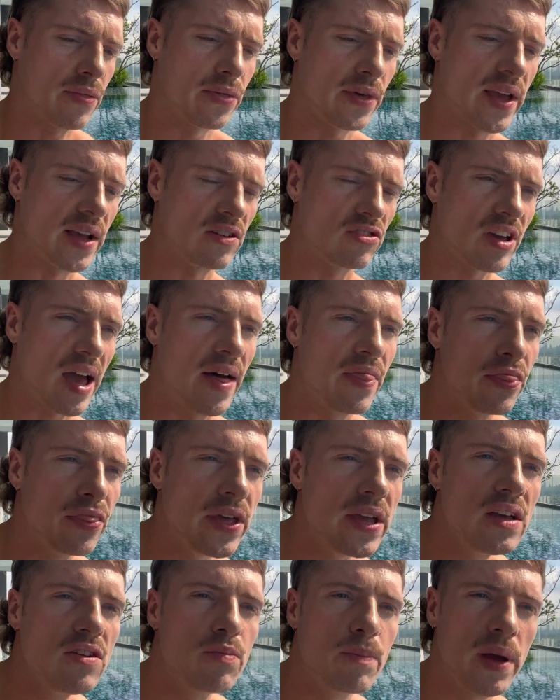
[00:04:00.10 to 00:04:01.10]
things. And
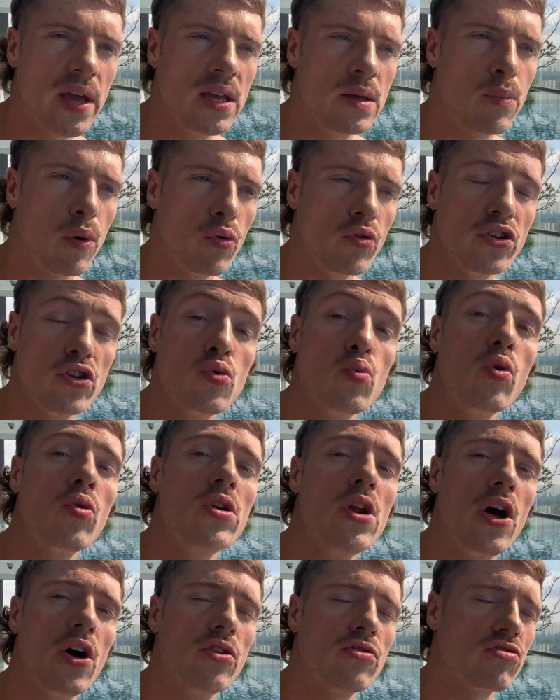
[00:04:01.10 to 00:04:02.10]
these people you will
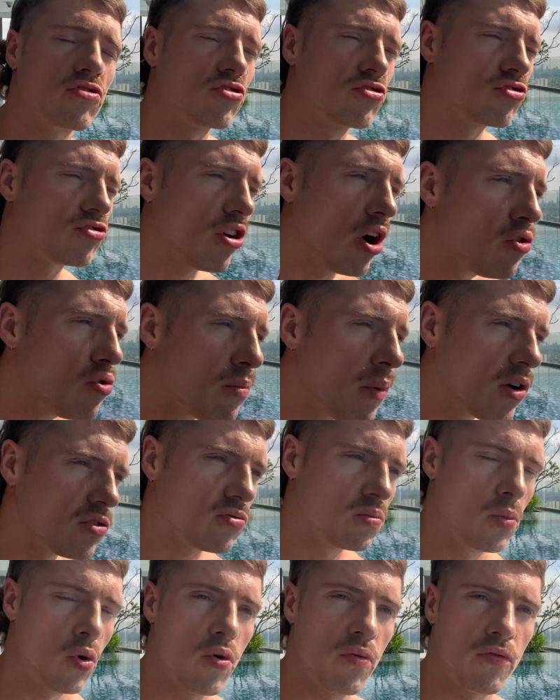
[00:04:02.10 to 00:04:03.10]
learn so much
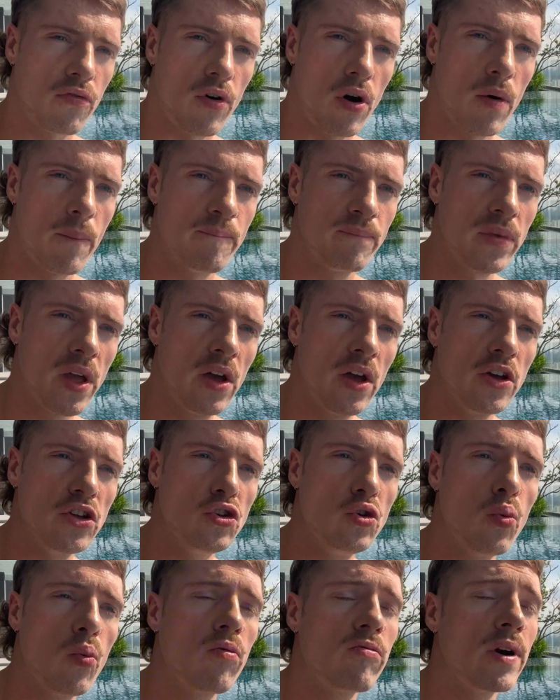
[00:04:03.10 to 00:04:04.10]
more from,
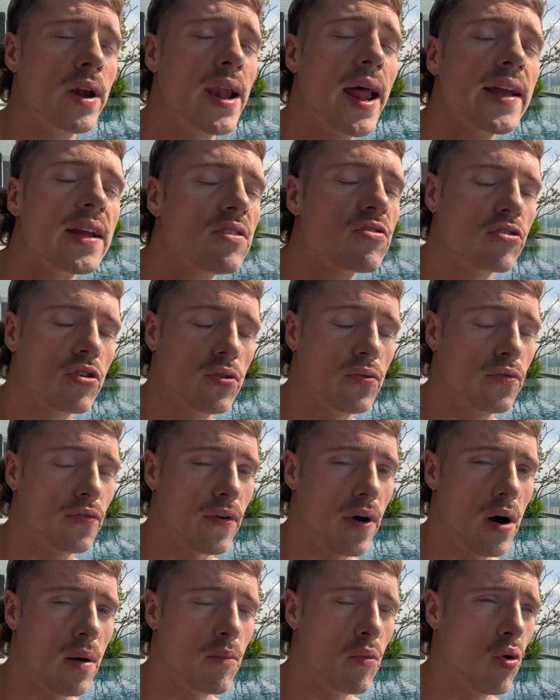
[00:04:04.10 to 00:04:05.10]
you will relate to
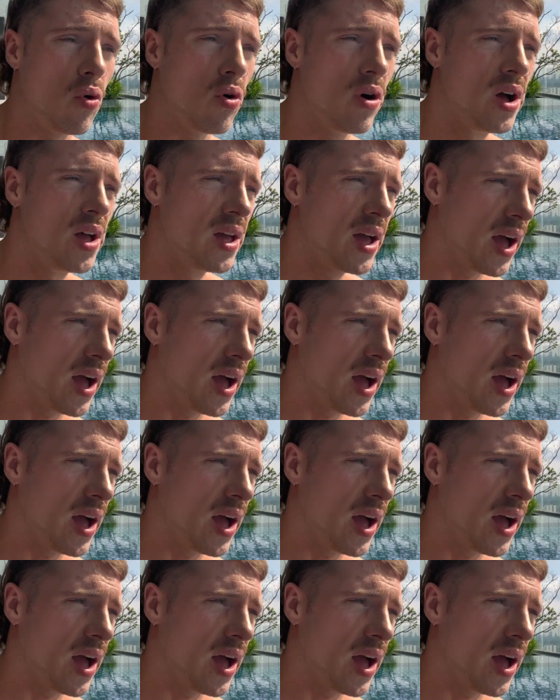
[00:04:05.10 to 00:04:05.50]
far more,